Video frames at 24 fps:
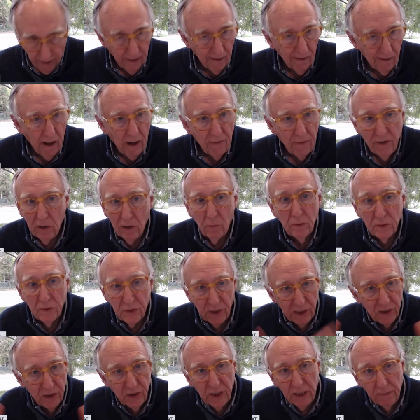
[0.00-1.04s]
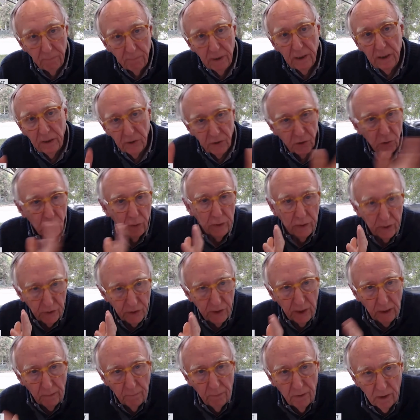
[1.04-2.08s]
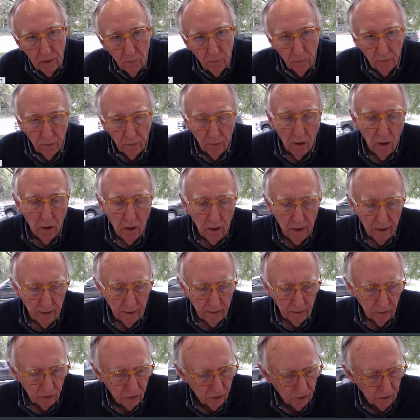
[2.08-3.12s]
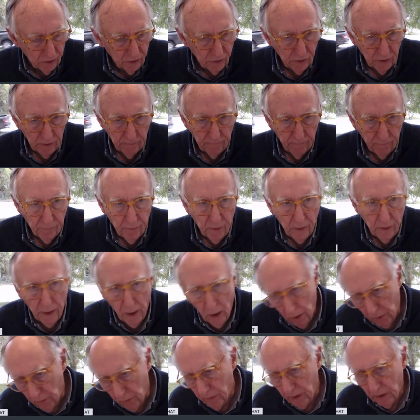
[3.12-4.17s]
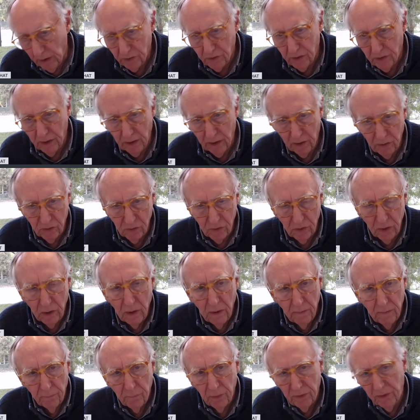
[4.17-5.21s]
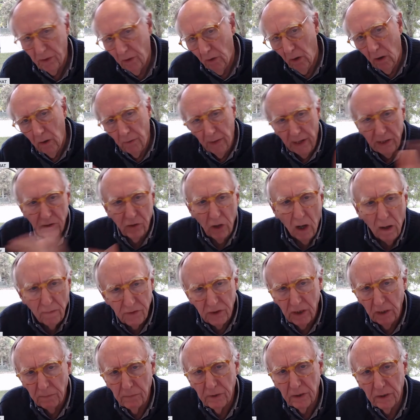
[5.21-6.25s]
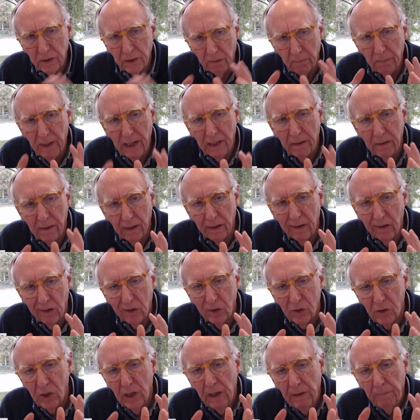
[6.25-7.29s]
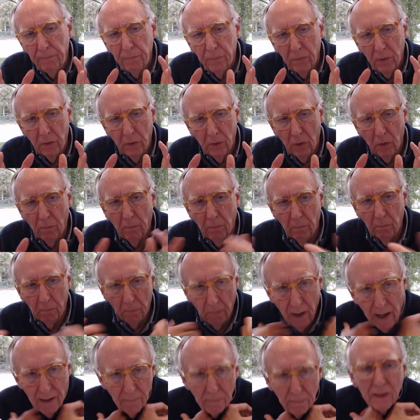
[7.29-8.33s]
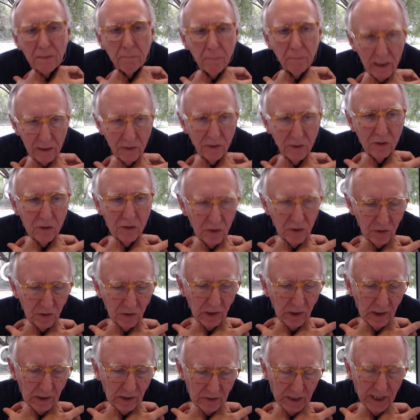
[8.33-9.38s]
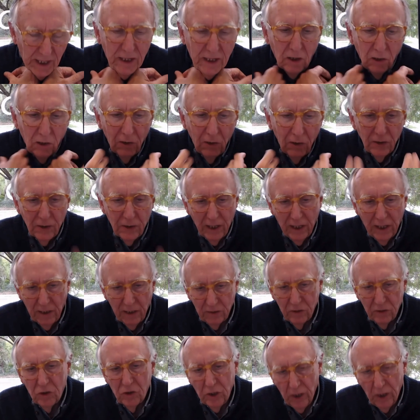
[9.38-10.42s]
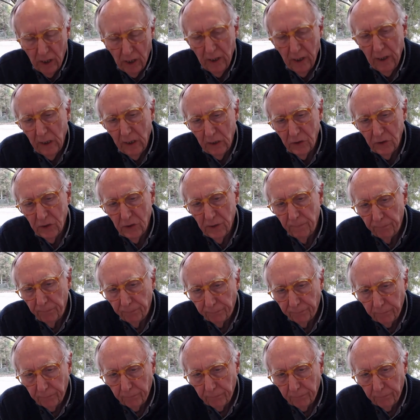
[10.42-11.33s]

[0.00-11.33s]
a lot of other ones. SAP is doing the same thing with their HANA engines and Autodesk and others. But that's off subject. The main thing is, my big message is take a look at GIS,